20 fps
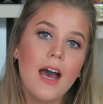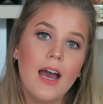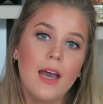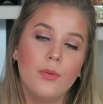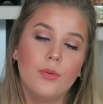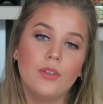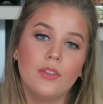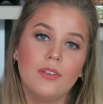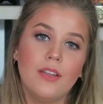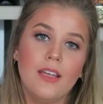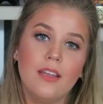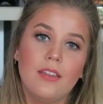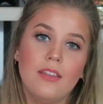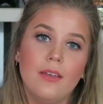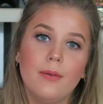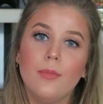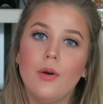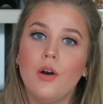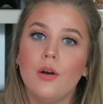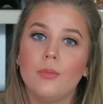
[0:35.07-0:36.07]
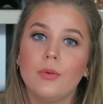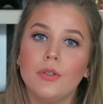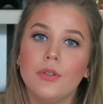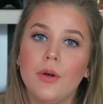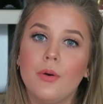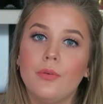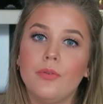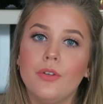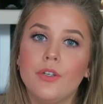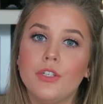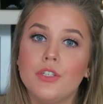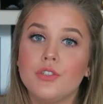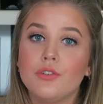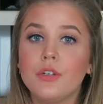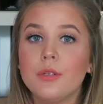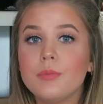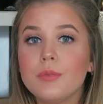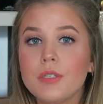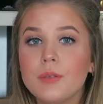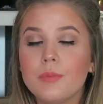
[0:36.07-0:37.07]
I will link them all below in the
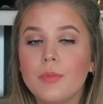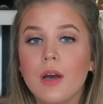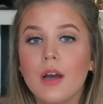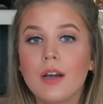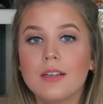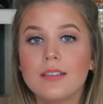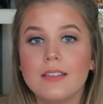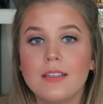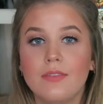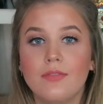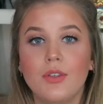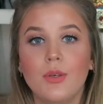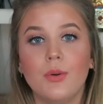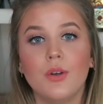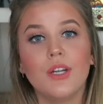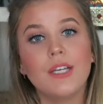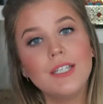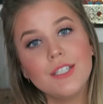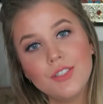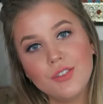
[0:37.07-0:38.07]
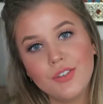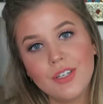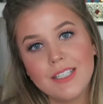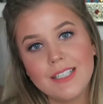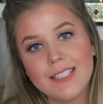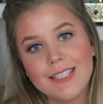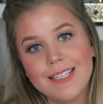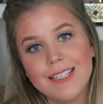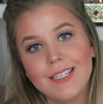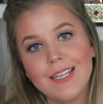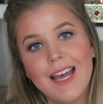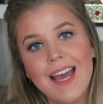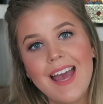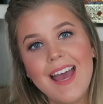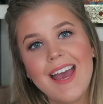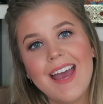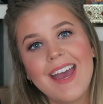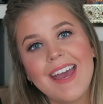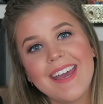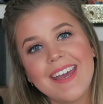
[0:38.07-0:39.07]
description box if you are interested,
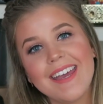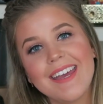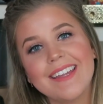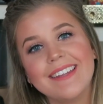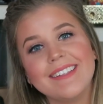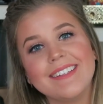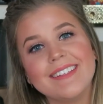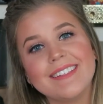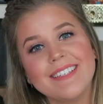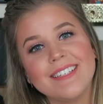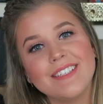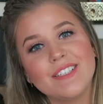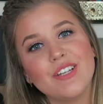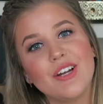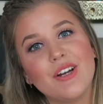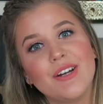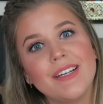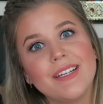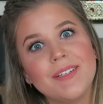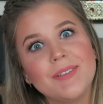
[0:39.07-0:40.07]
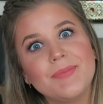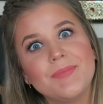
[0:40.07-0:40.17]
and let's get started.